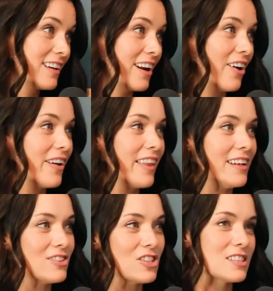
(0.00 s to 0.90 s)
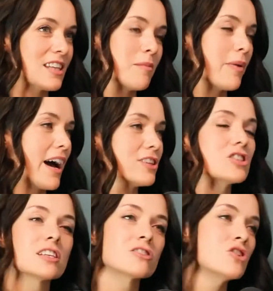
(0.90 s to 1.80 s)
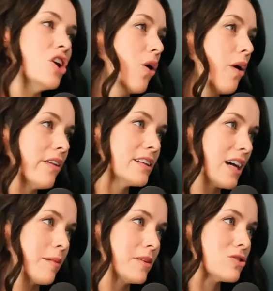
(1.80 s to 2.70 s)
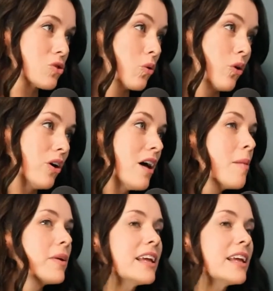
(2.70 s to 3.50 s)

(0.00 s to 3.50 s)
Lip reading: And then she said bye. She says no all the time at school.